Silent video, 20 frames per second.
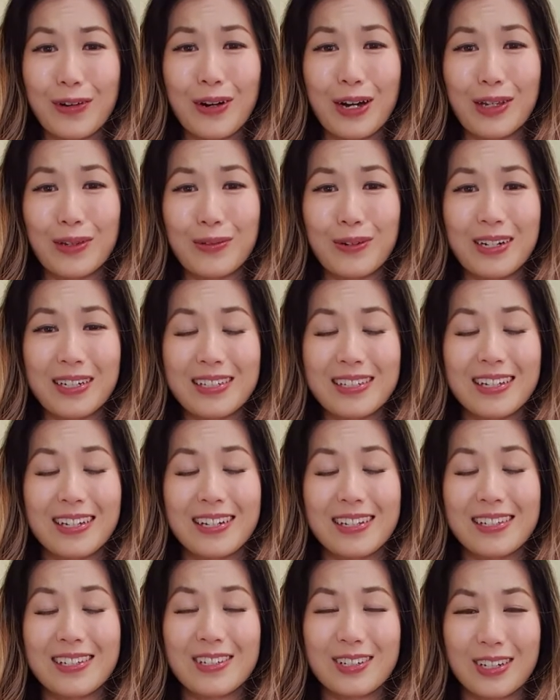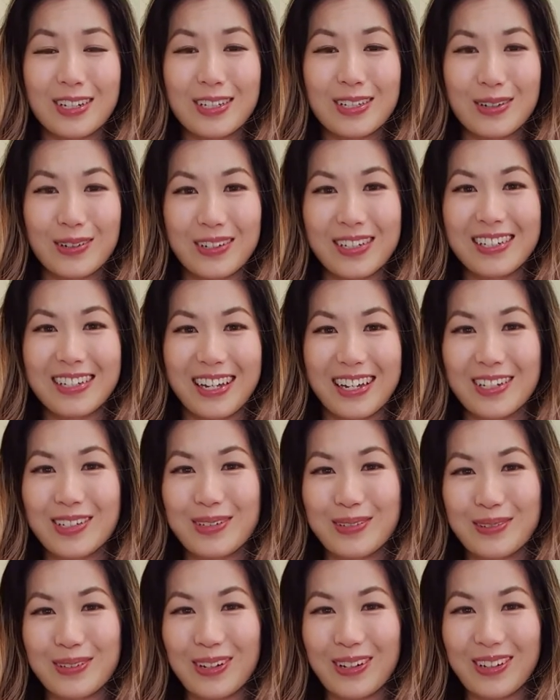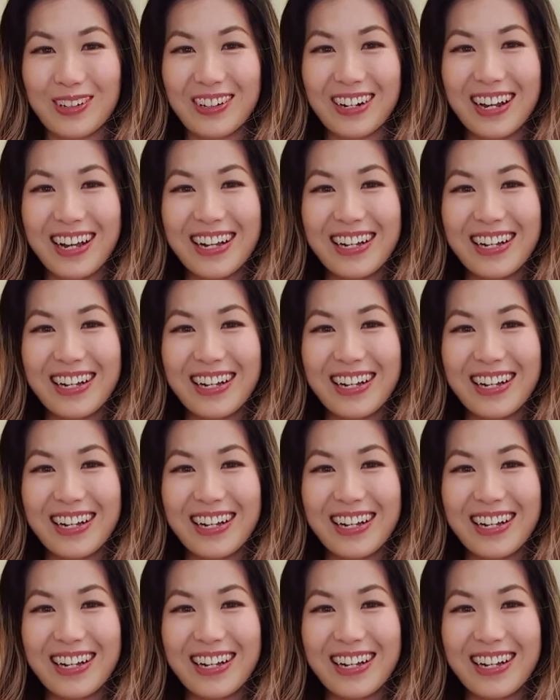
otherwise it is just going to get too long.